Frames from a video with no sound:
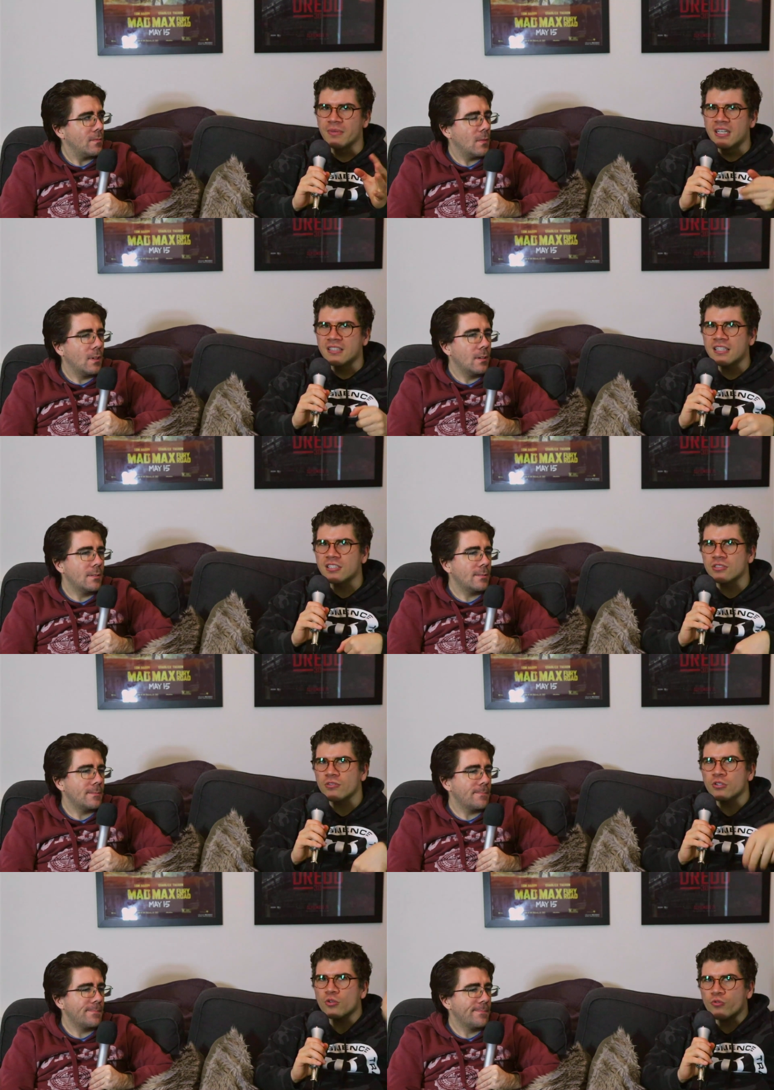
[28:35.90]
Speaker 1: They throw
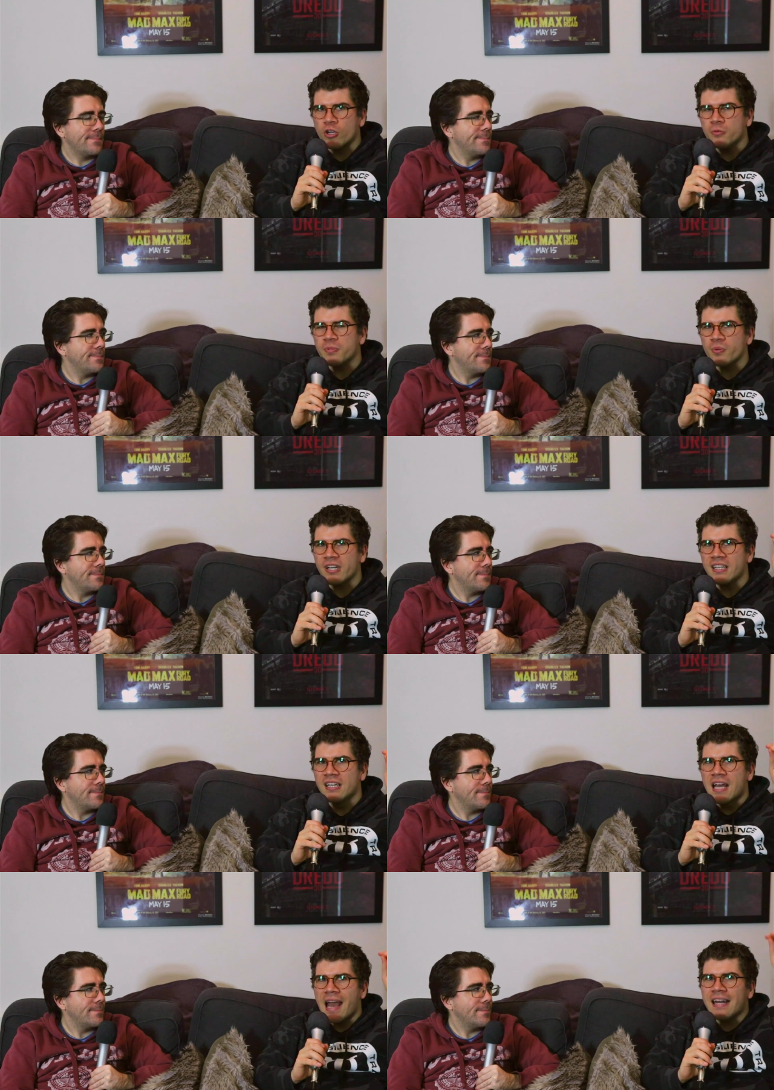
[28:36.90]
the rope away
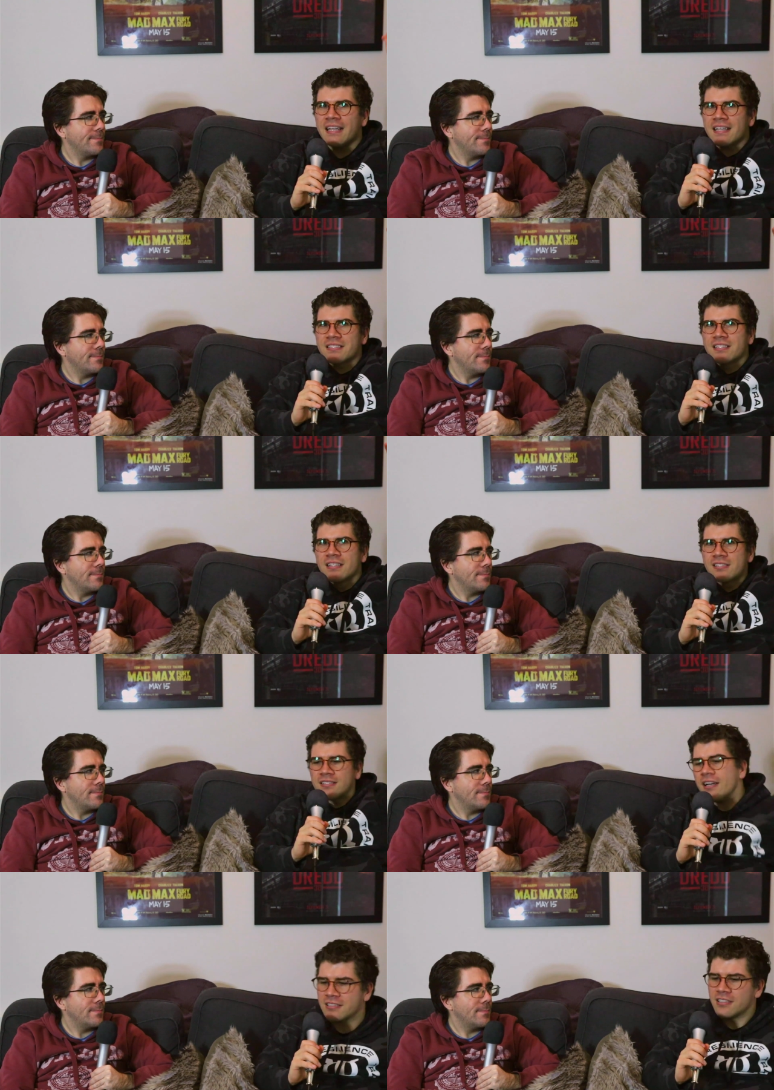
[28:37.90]
and he gets
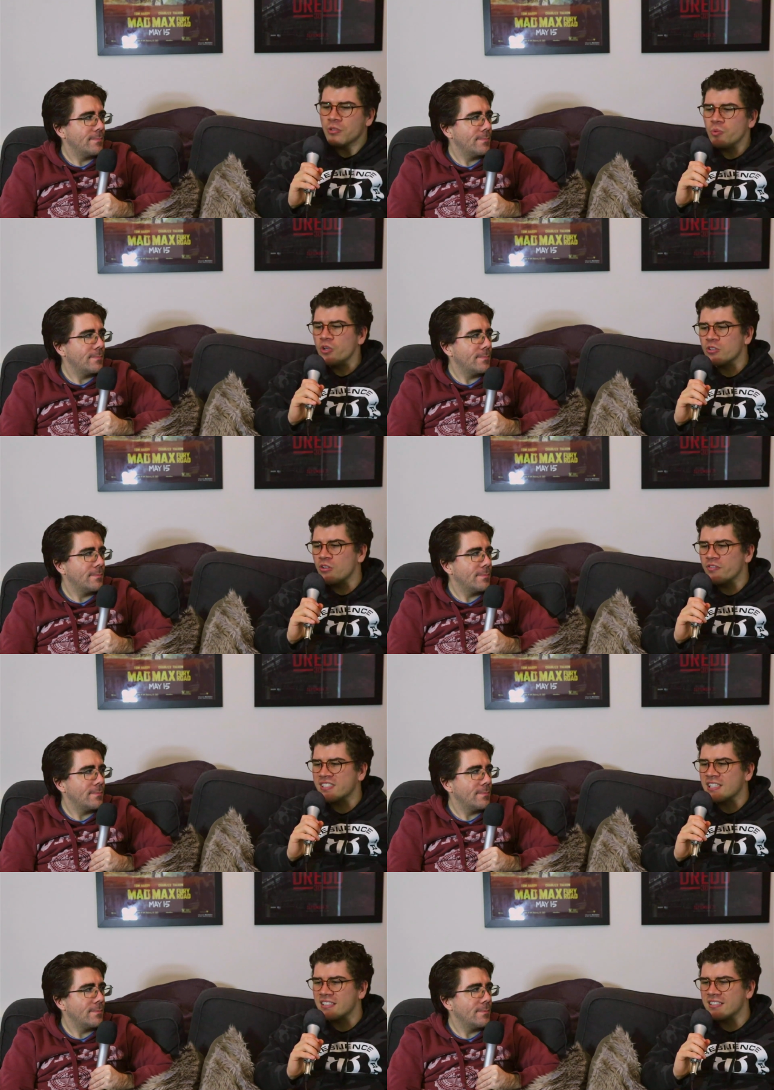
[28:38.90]
sucked underwater all of a
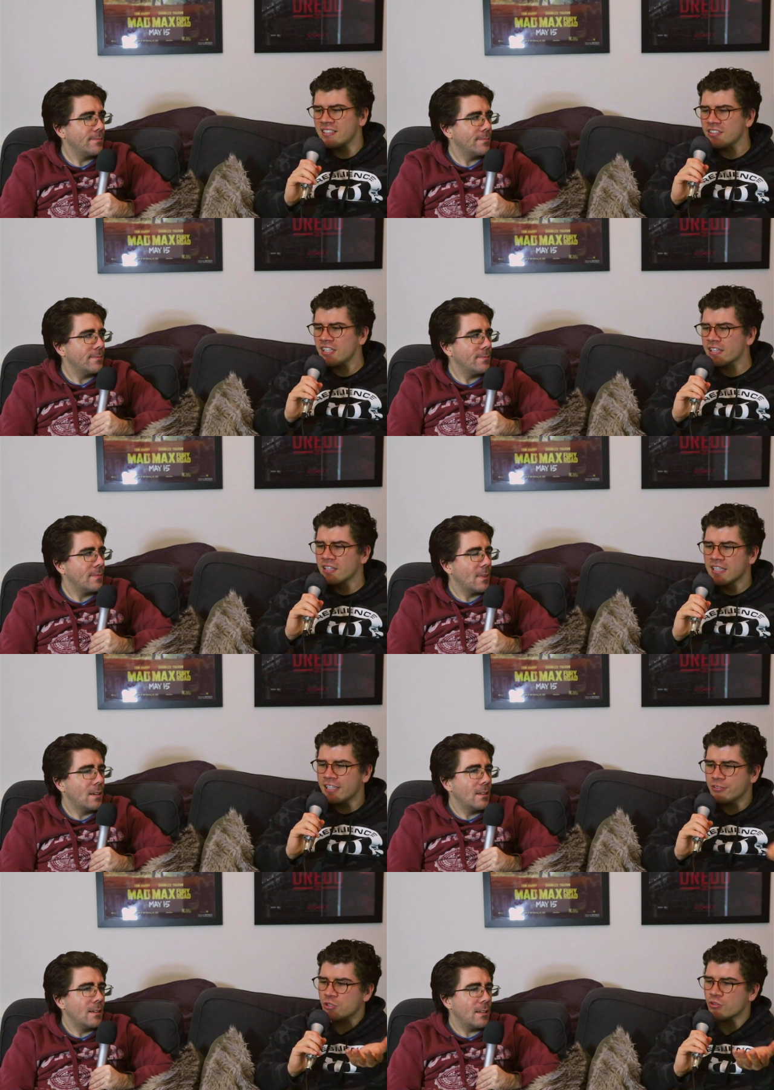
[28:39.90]
sudden and you're like, he
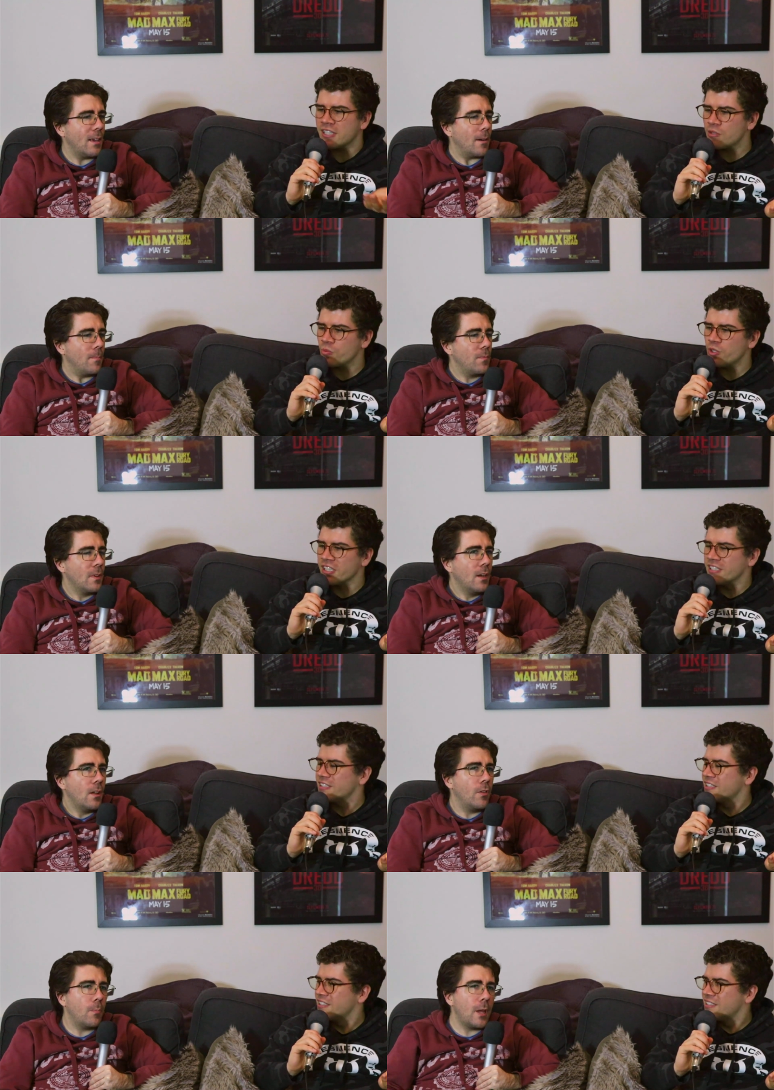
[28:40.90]
was treading yeah. water.
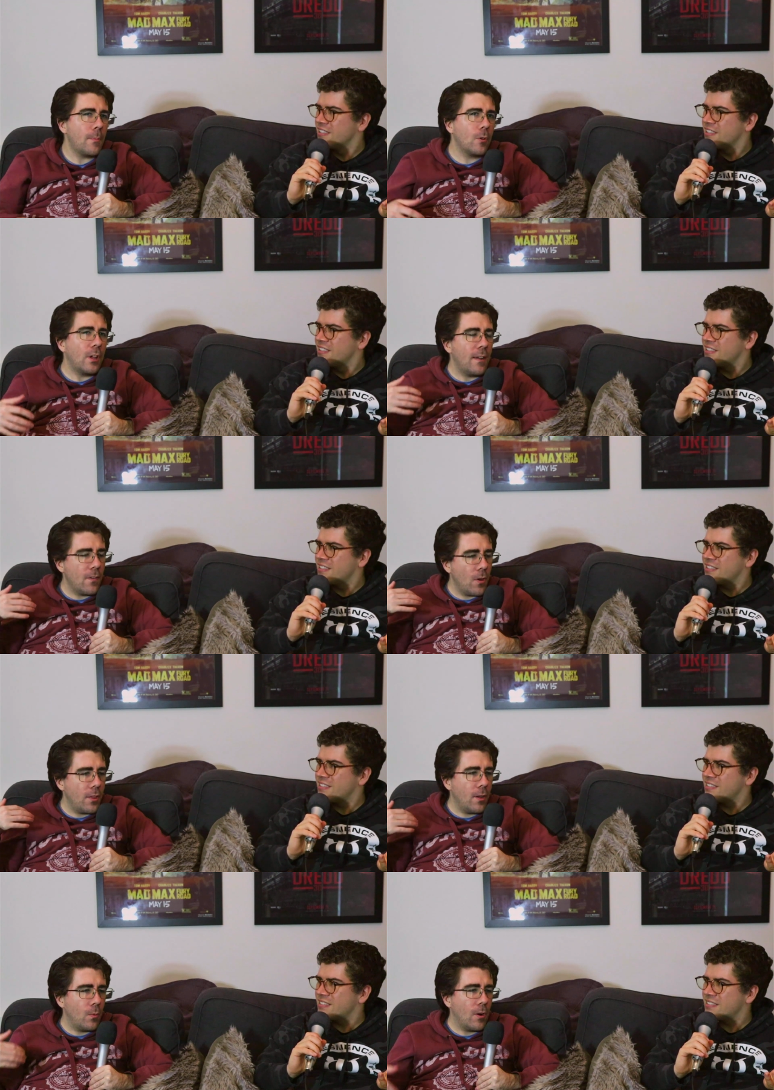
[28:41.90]
Speaker 2: The people, even though
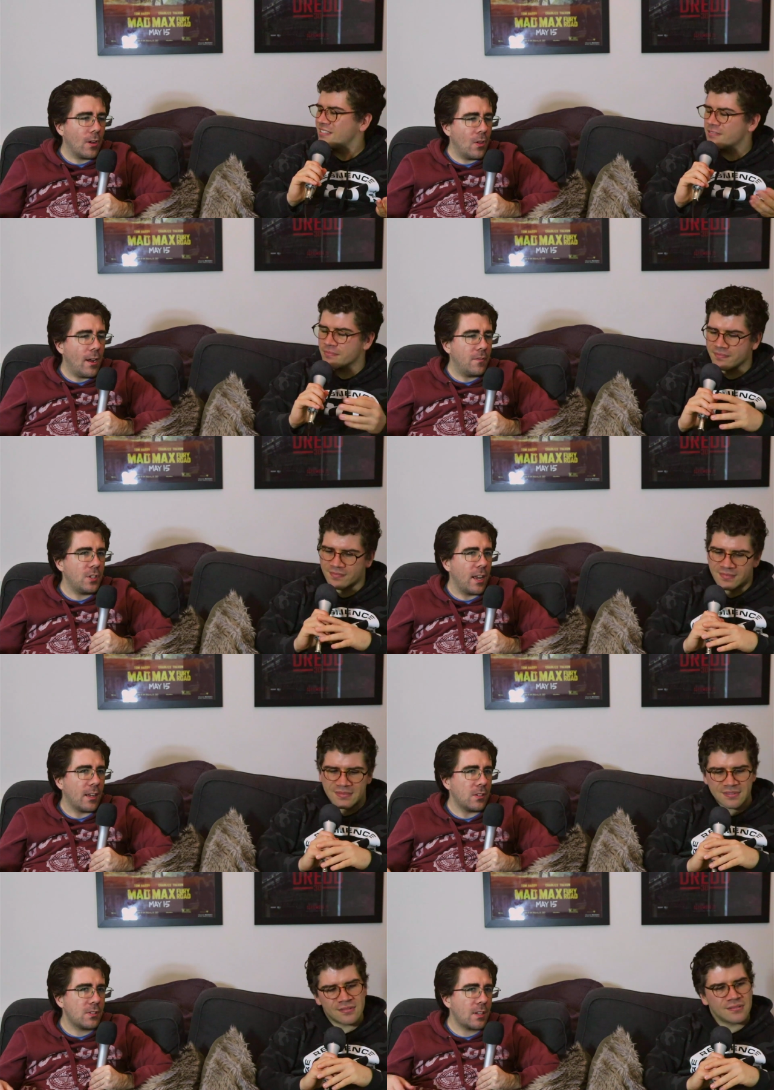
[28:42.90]
they're wearing life
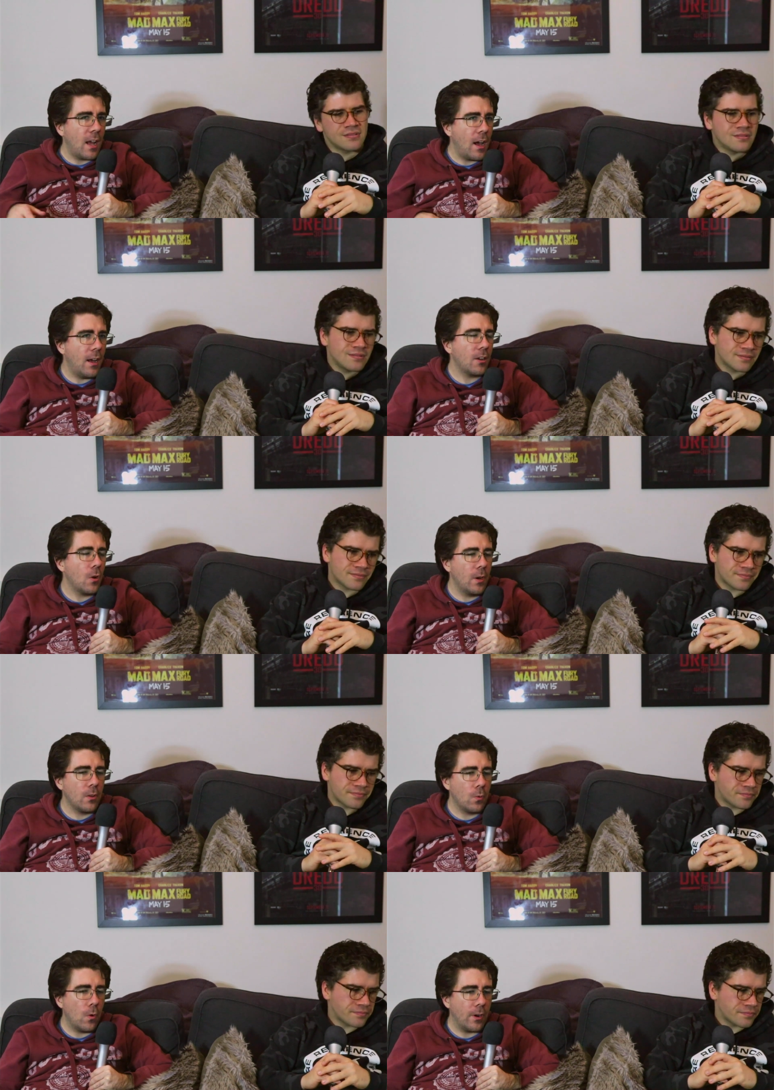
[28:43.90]
jackets, can't go into the
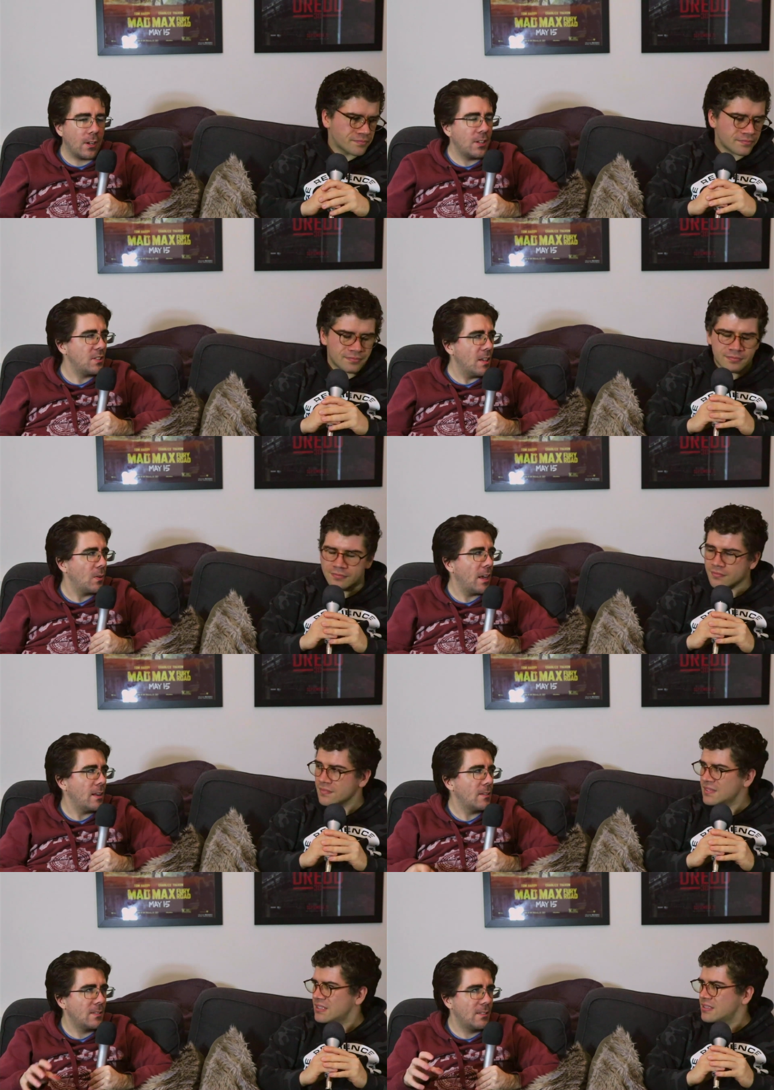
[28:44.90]
water because they'll get
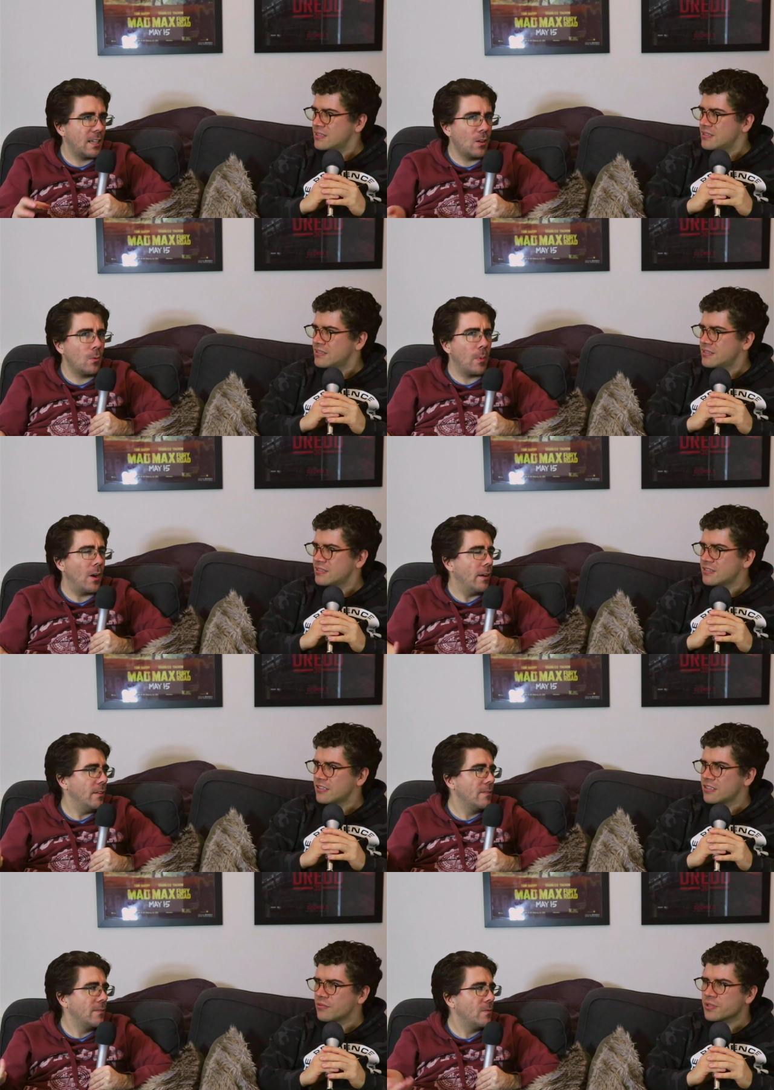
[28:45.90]
killed by it
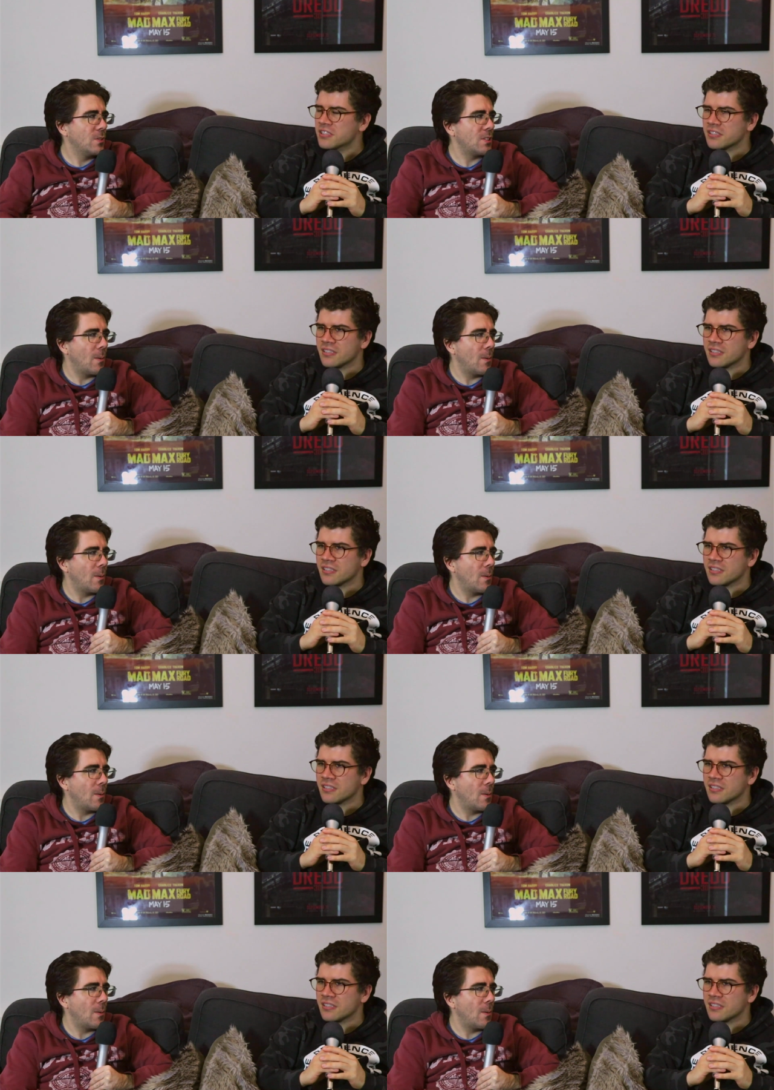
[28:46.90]
Speaker 1: Which, for some